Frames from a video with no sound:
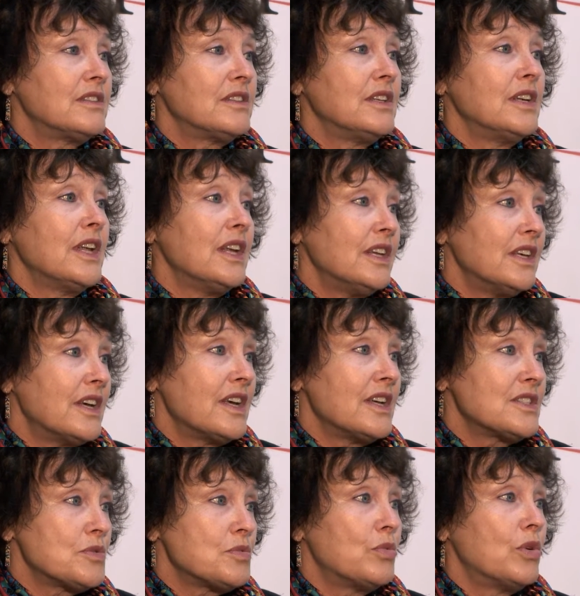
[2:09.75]
in any
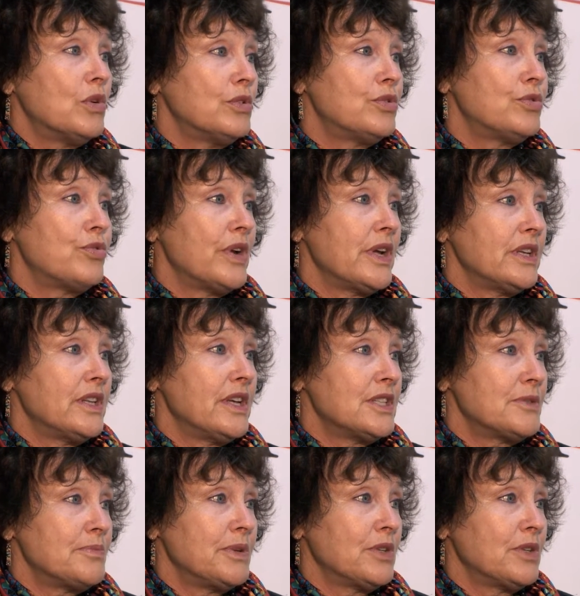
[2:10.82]
case, world trade has